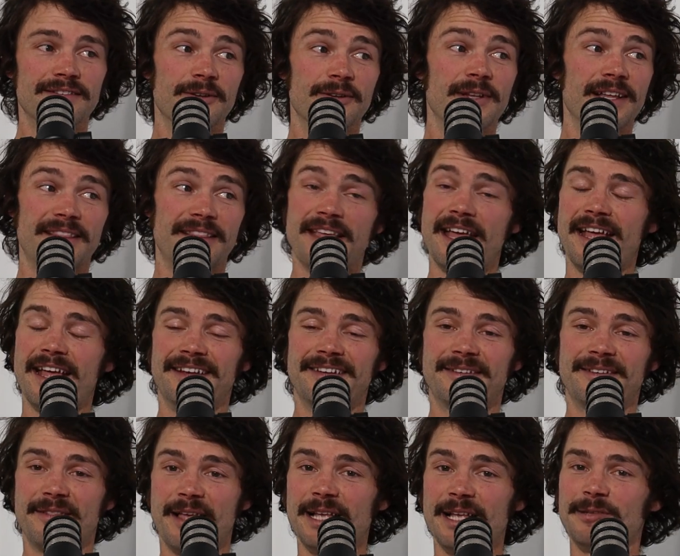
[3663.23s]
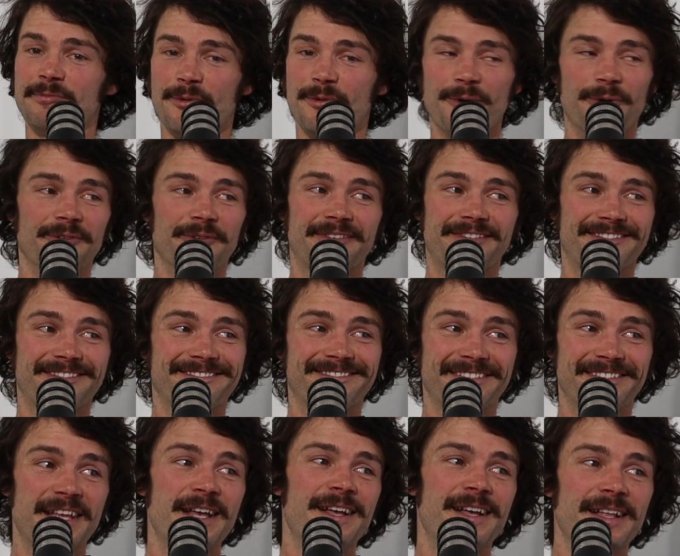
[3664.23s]
like that sport's
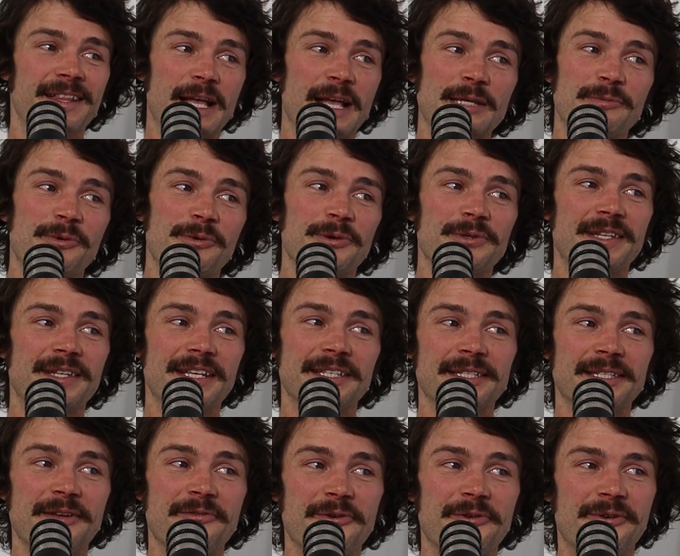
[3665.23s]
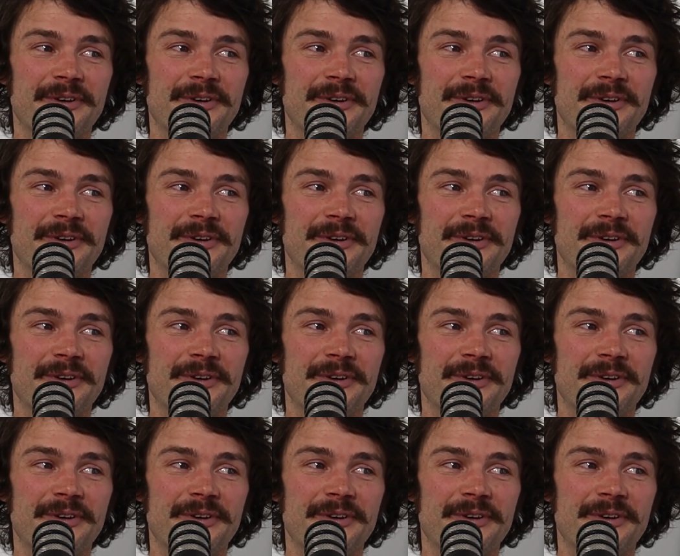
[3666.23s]
next level.